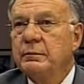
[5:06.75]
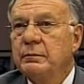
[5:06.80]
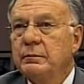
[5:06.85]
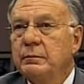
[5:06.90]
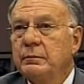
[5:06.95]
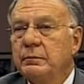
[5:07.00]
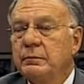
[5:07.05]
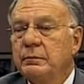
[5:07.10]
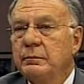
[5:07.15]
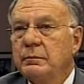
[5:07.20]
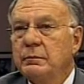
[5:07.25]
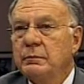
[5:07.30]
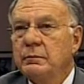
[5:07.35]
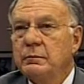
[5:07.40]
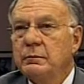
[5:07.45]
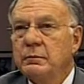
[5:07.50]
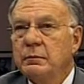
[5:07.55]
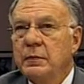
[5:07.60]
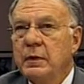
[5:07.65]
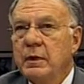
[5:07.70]
Can you tell us
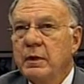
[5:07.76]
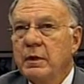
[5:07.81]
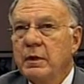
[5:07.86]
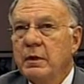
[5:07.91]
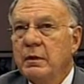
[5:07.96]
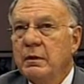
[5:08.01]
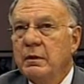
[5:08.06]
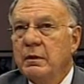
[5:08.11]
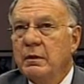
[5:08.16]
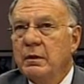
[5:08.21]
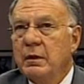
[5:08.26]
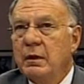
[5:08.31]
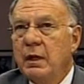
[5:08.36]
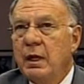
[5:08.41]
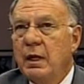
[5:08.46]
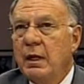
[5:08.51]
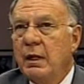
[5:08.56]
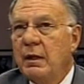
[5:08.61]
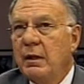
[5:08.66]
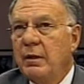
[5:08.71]
what that accusation was?
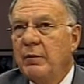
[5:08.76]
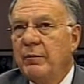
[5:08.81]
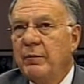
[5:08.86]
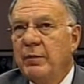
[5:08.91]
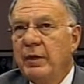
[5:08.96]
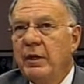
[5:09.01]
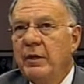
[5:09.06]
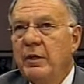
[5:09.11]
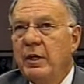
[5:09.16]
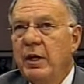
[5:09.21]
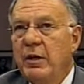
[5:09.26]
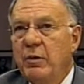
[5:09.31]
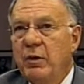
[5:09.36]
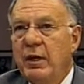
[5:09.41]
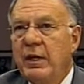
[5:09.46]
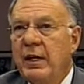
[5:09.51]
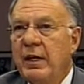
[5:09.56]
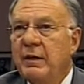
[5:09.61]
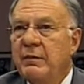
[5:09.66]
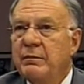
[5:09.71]

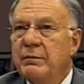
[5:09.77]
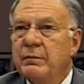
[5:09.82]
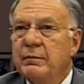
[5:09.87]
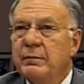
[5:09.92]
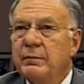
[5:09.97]
No, I can't.